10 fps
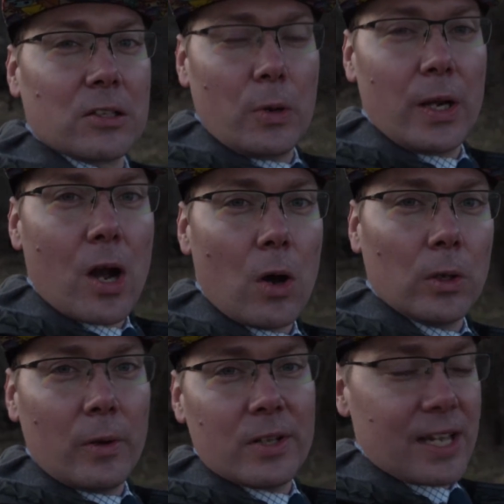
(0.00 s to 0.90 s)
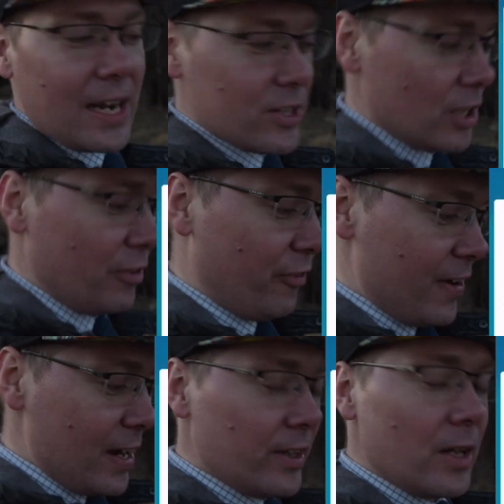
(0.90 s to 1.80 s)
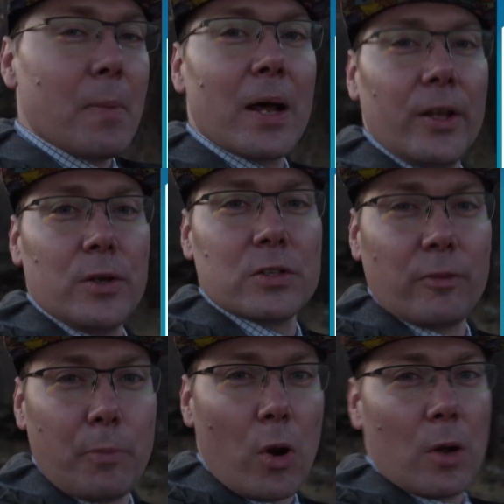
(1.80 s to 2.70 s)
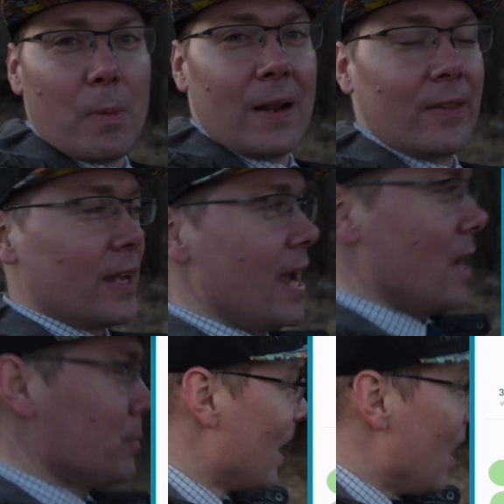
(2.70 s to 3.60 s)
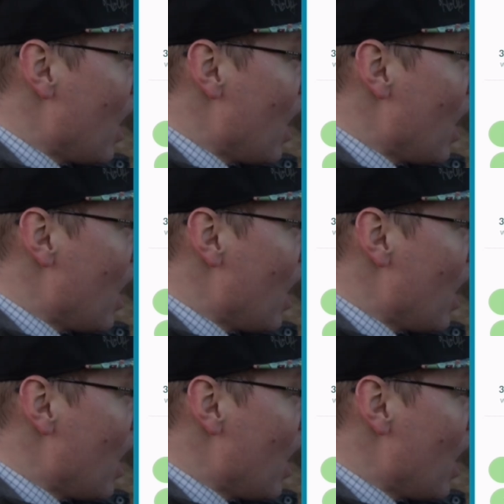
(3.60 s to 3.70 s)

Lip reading: Ludicolo is actually a fairly meta-useful Pokemon in the game.